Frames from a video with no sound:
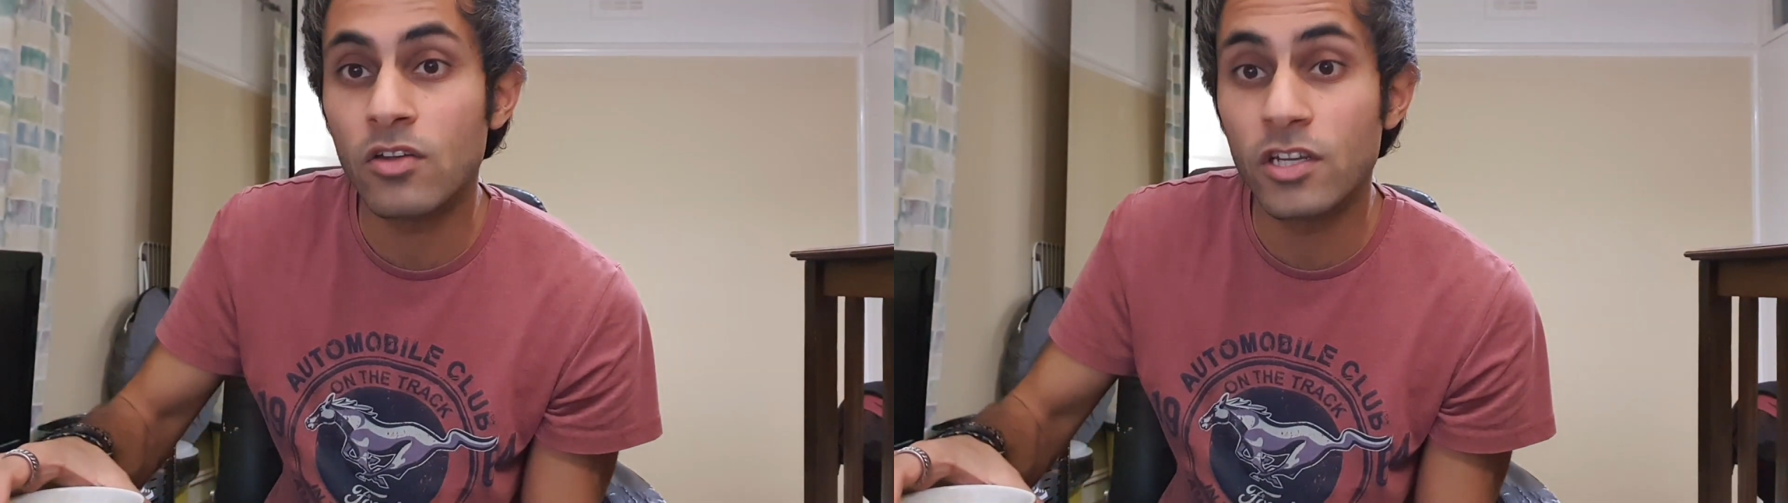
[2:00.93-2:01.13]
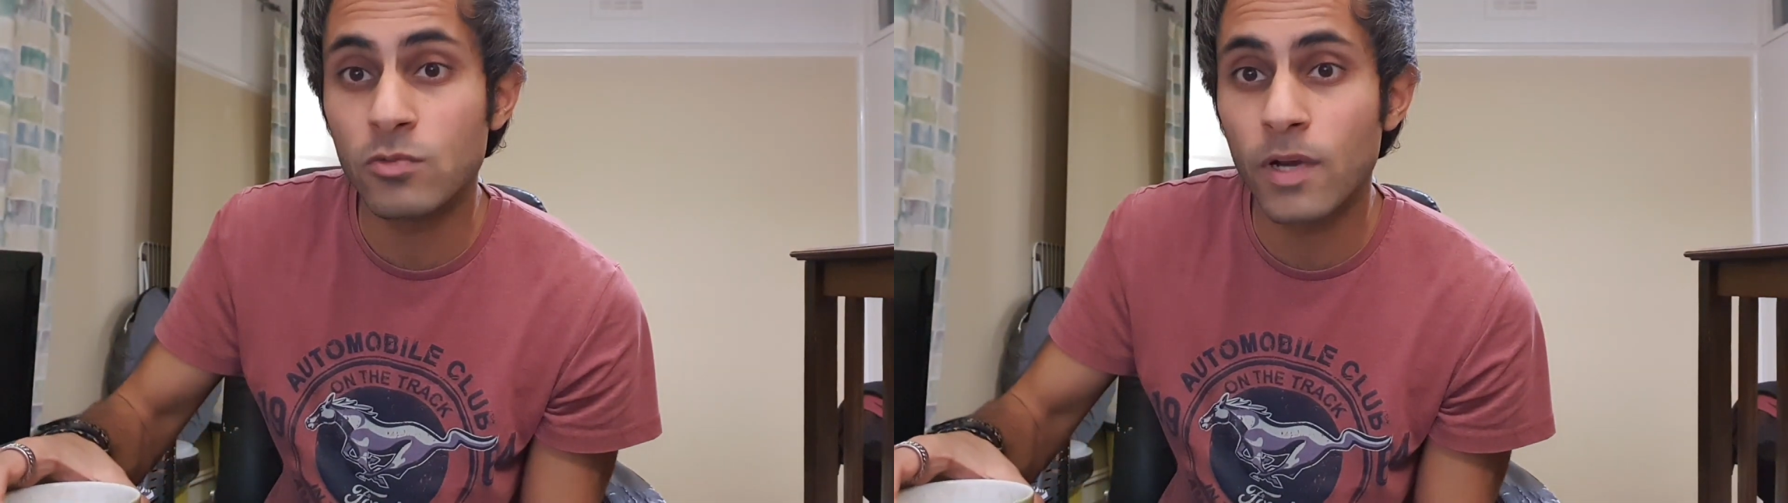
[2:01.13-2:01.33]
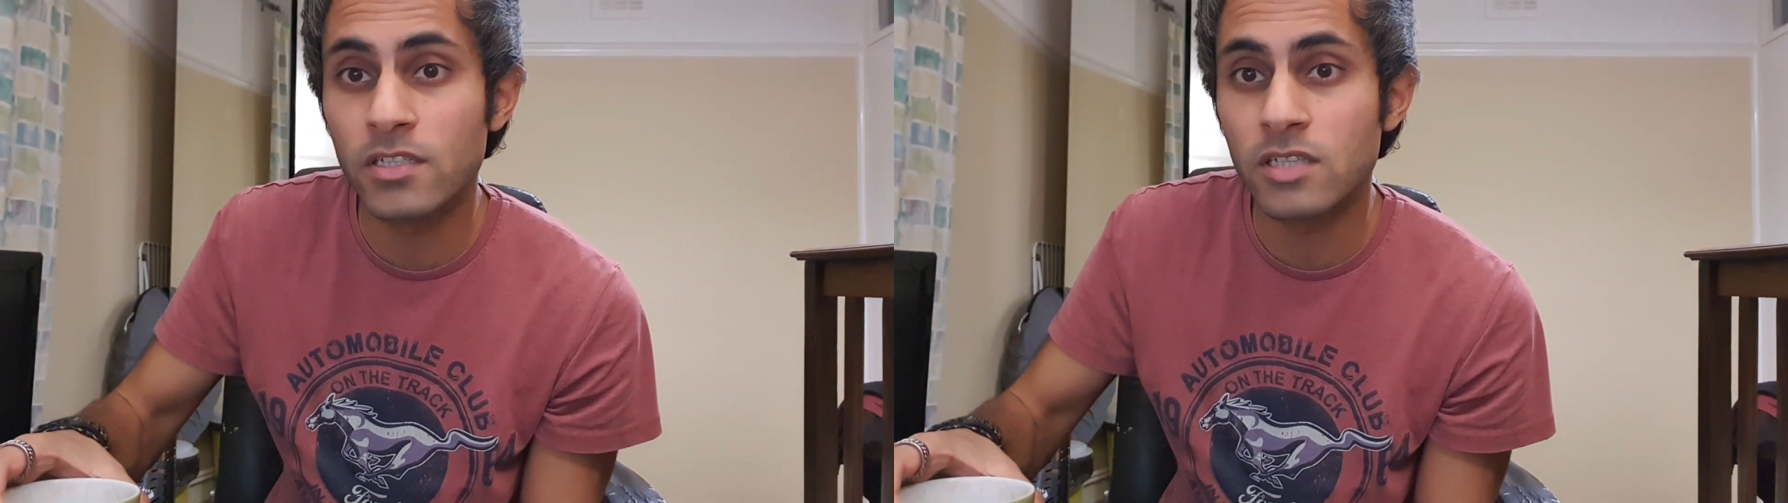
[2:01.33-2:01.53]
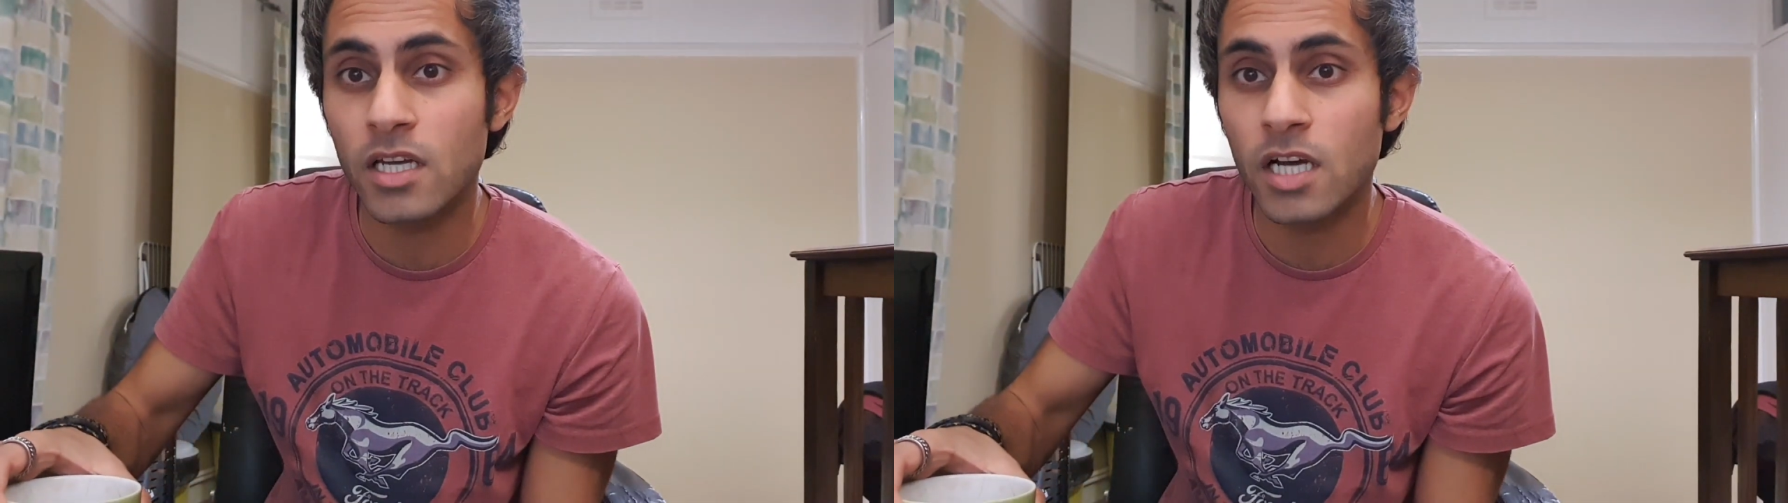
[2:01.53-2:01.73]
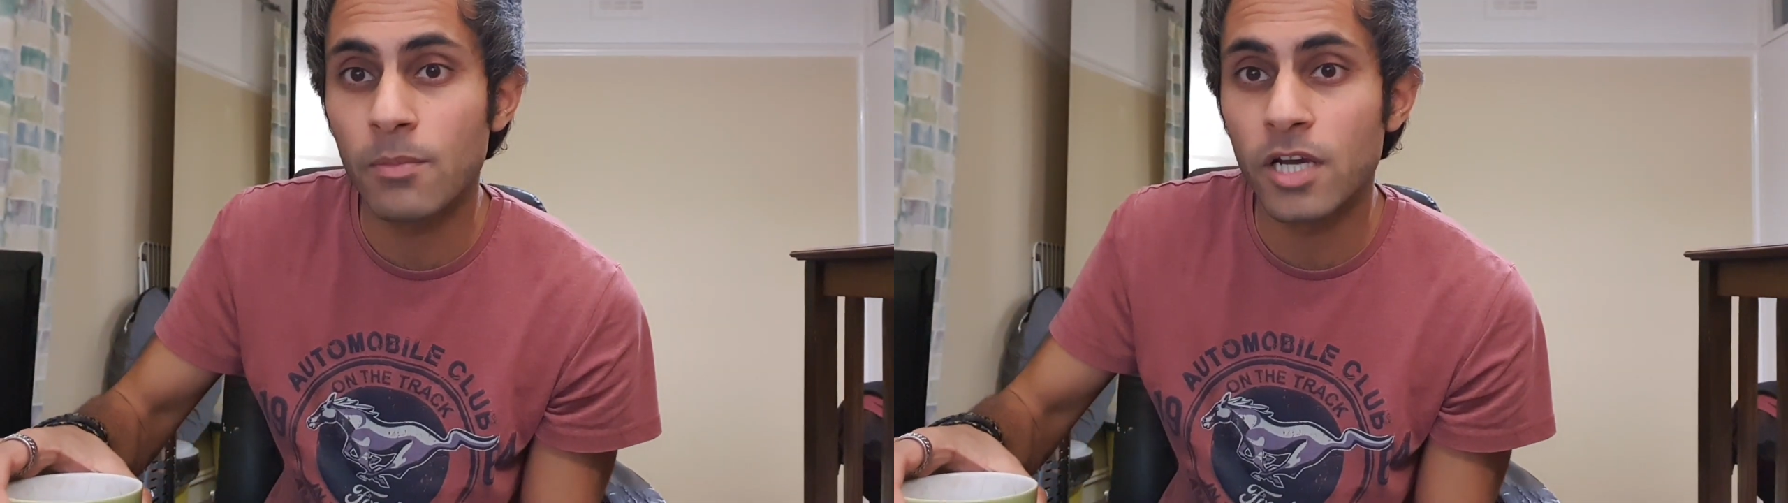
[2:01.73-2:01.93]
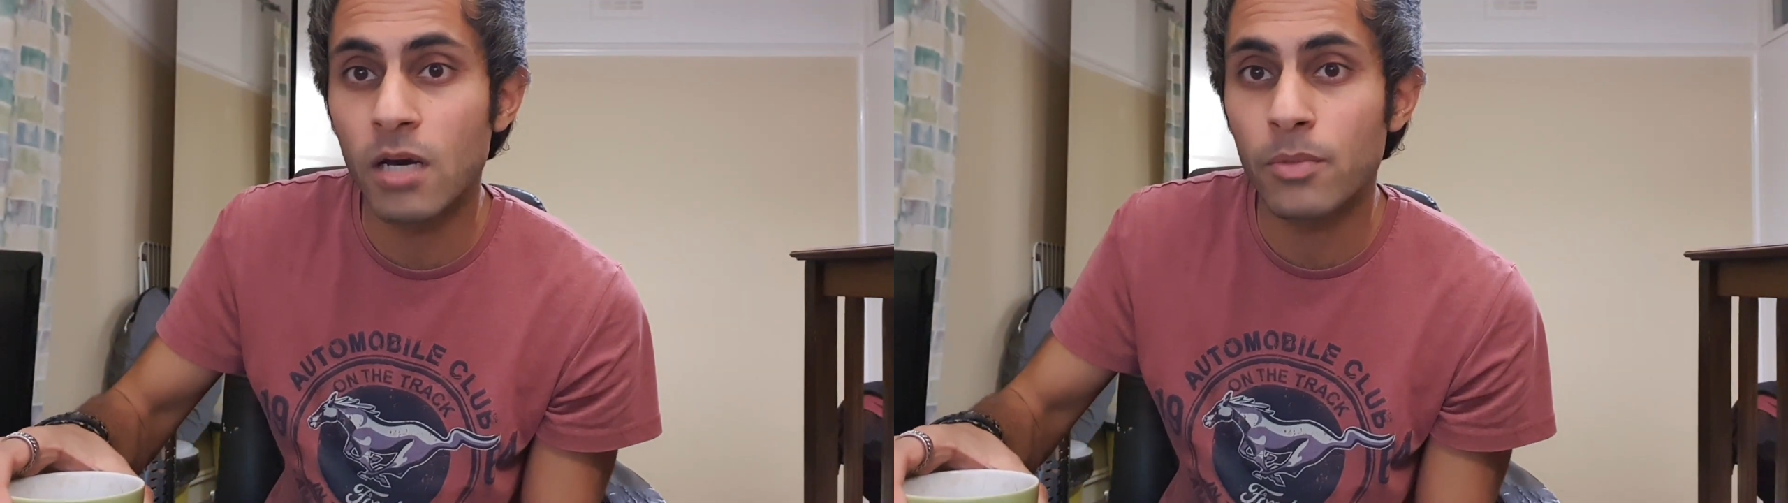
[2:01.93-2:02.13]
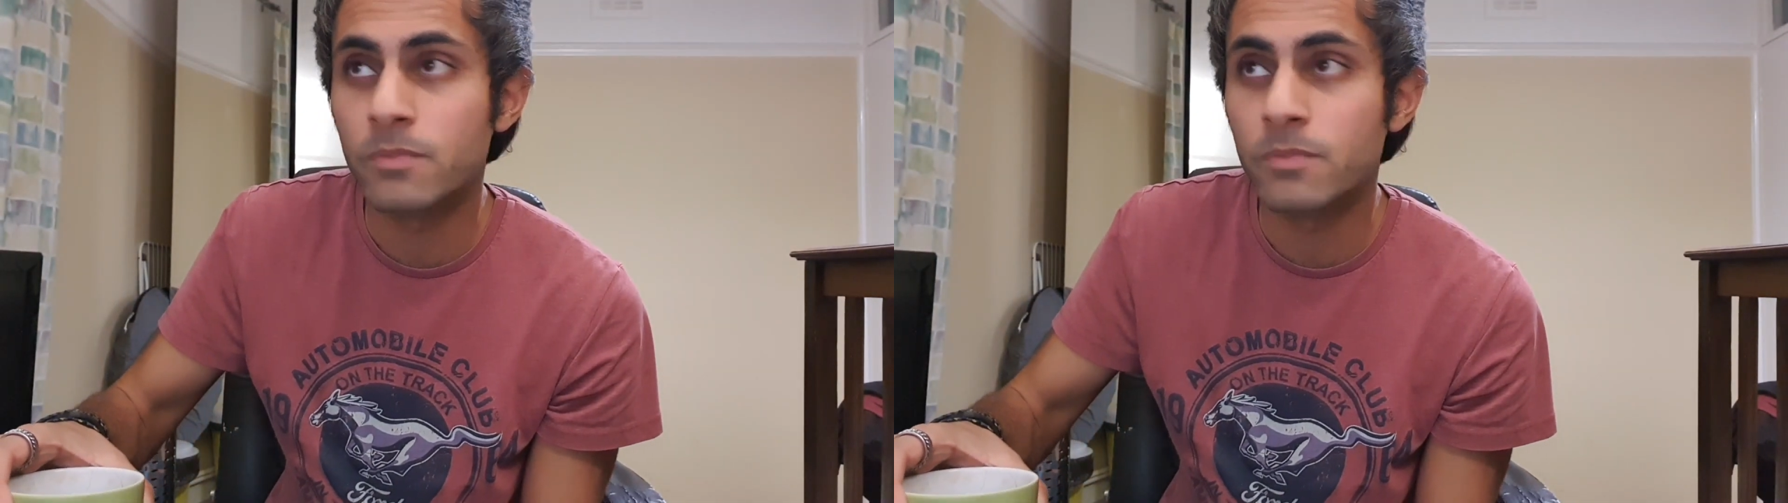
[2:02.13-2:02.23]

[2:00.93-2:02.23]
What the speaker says: this Wednesday coming up